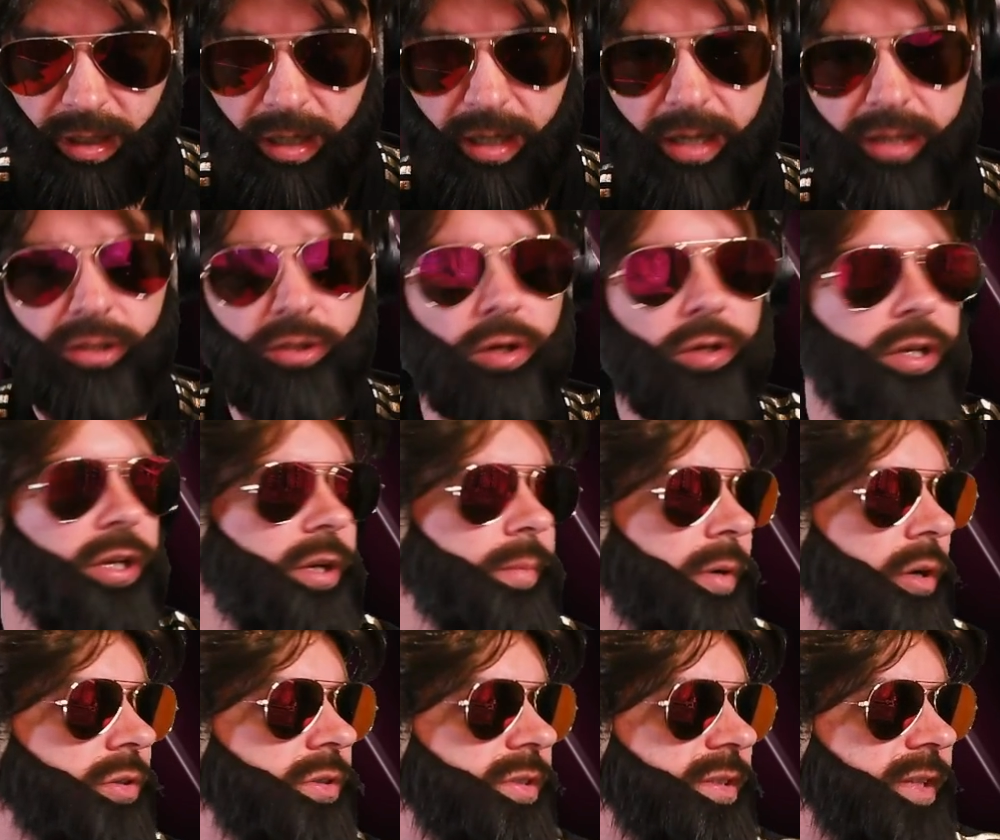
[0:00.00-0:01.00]
Talking
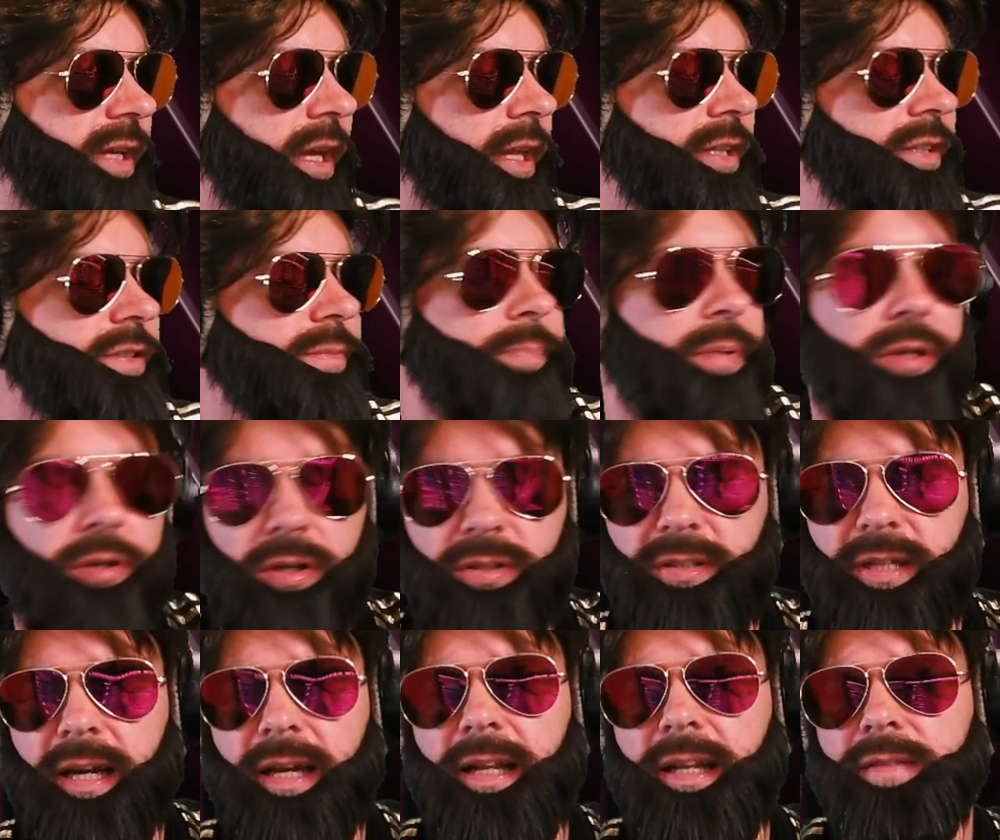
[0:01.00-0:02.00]
about skills,
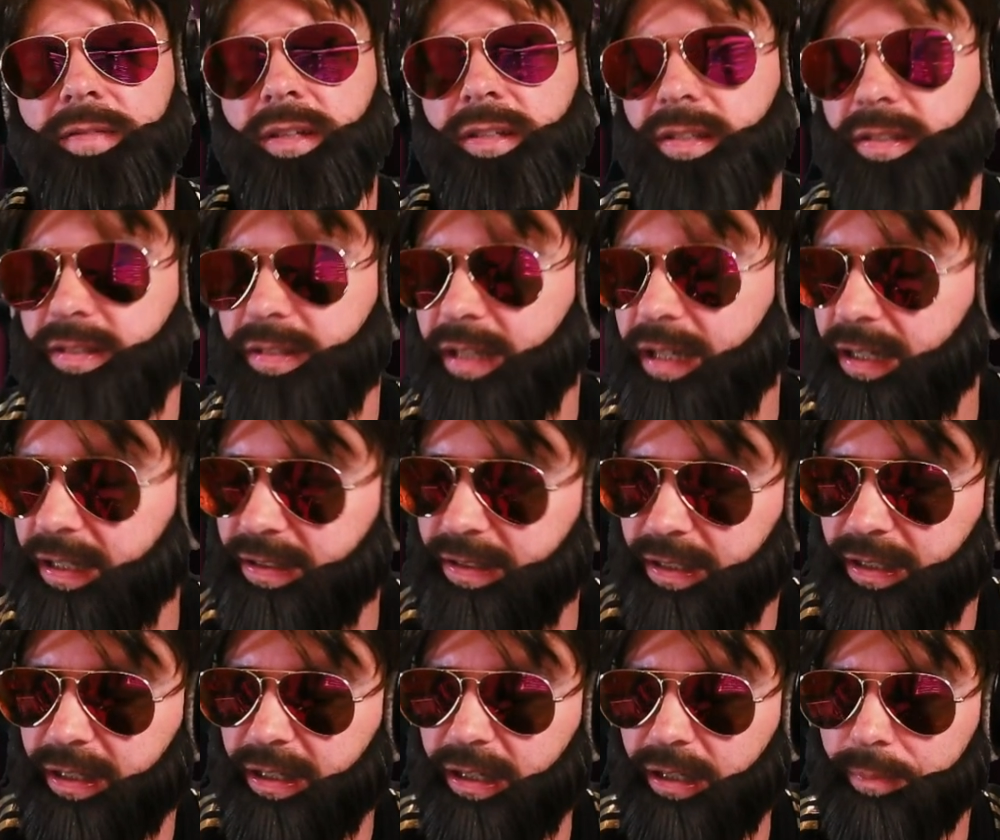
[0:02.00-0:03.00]
because I leveled the skills
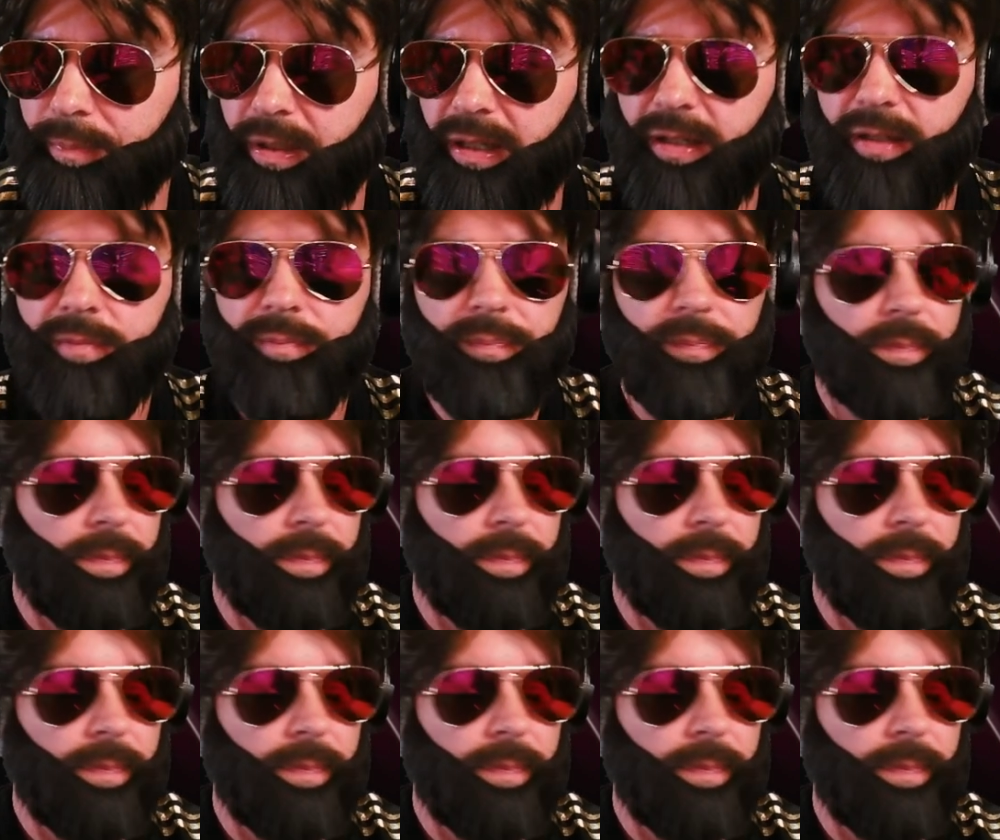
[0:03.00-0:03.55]
a little bit